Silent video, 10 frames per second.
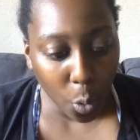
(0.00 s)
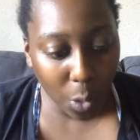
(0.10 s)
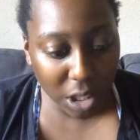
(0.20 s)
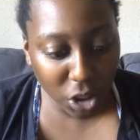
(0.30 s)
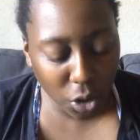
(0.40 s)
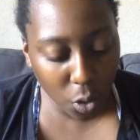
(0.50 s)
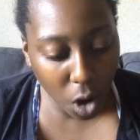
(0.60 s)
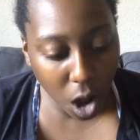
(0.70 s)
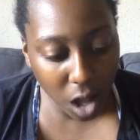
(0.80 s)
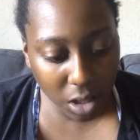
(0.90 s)
Wish you
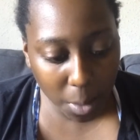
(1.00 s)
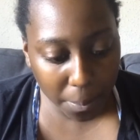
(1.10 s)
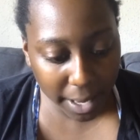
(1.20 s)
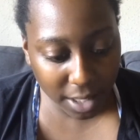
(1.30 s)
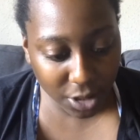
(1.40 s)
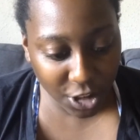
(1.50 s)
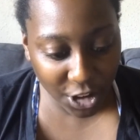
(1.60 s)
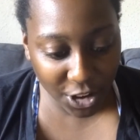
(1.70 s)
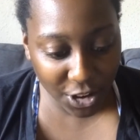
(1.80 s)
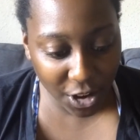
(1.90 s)
all the best,
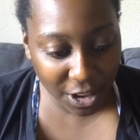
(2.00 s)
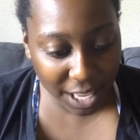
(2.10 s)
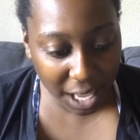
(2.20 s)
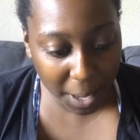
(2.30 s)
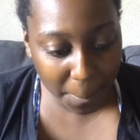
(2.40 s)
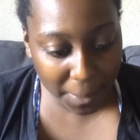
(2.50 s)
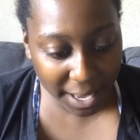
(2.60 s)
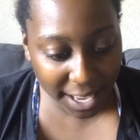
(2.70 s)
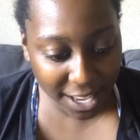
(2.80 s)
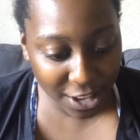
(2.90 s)
girl. Keep
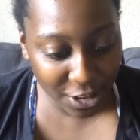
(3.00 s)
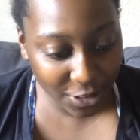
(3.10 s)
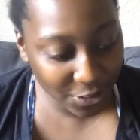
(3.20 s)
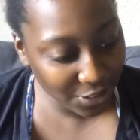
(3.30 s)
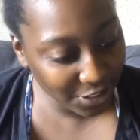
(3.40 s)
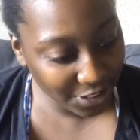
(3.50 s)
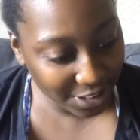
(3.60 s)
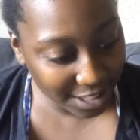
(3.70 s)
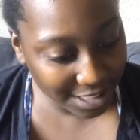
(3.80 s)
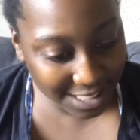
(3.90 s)
being you.
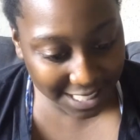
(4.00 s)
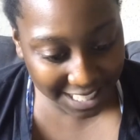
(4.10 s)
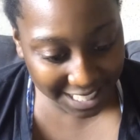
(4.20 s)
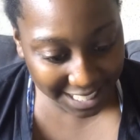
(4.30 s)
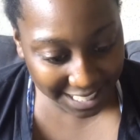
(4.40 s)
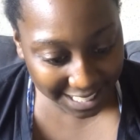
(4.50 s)
Z.